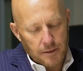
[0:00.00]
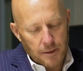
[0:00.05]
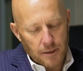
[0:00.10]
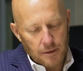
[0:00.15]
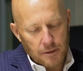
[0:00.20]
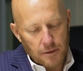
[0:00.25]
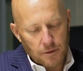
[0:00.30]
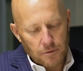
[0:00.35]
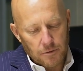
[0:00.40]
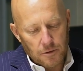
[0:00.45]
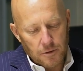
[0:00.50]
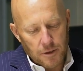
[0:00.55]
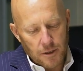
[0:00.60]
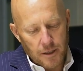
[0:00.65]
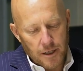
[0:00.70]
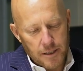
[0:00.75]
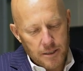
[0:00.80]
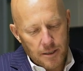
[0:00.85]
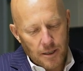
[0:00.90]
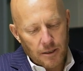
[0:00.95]
that you
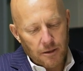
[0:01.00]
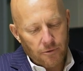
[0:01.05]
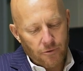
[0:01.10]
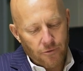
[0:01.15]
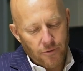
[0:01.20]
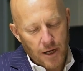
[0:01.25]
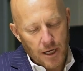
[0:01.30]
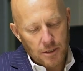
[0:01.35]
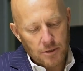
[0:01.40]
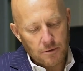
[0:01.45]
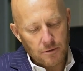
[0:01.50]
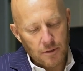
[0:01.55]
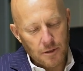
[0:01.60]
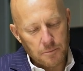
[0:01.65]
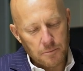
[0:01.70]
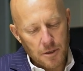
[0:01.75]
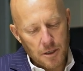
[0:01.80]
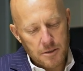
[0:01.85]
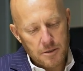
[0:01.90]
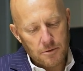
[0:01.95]
organize like the fascia and
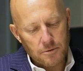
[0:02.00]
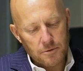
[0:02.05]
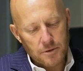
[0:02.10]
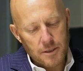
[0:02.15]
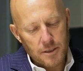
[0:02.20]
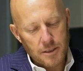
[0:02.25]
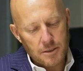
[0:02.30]
the muscles